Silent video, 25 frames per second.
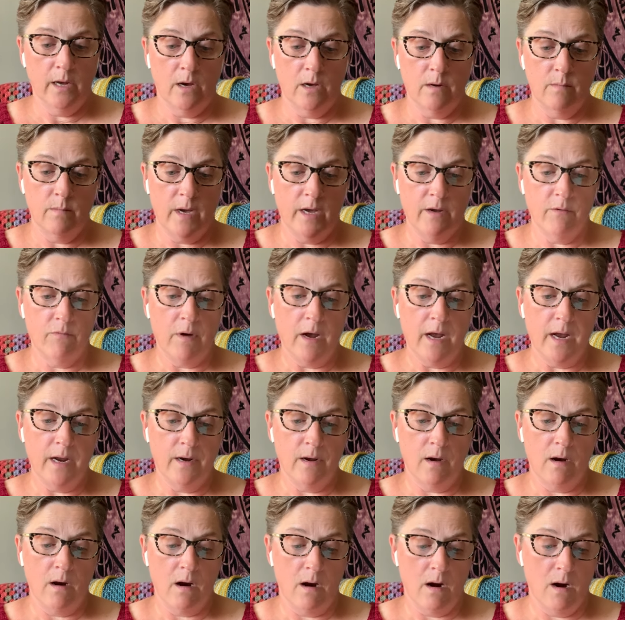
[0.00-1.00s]
on my
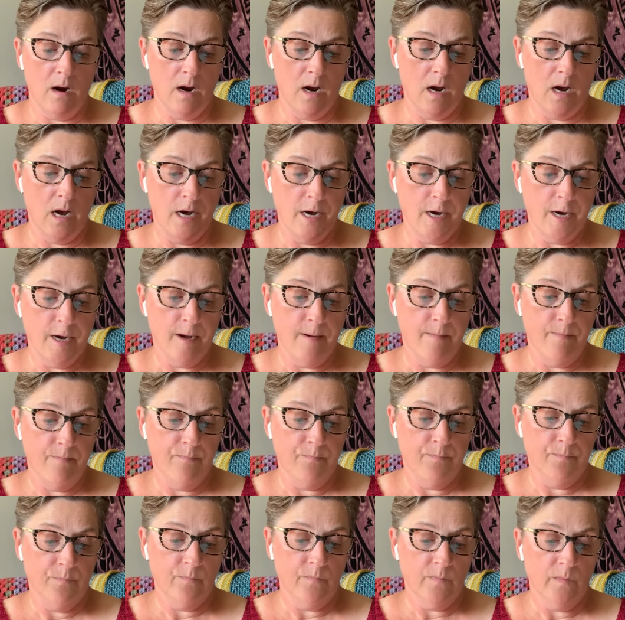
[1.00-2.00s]
radar.
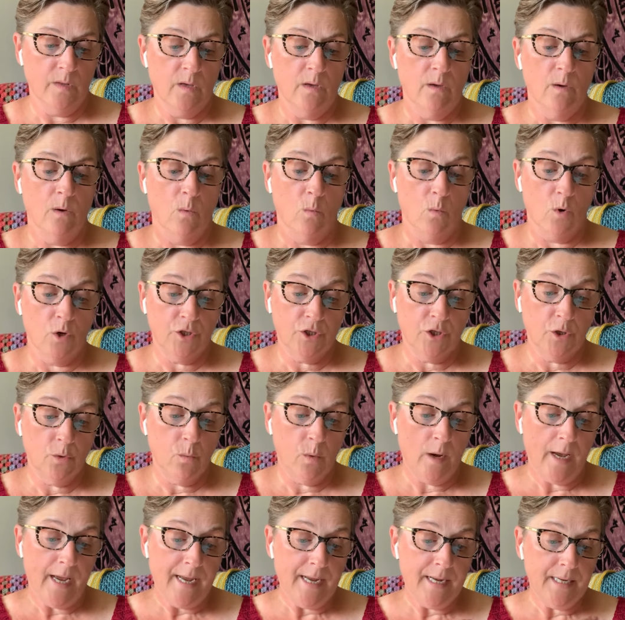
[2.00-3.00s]
Um, worsted
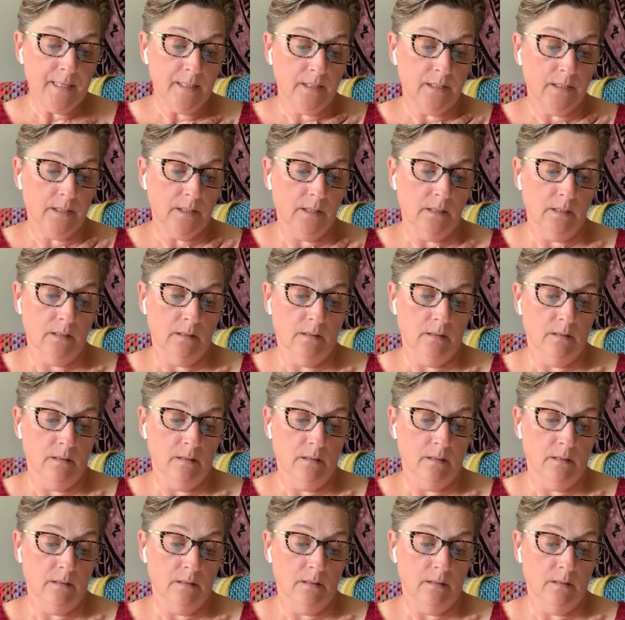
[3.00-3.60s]
weight,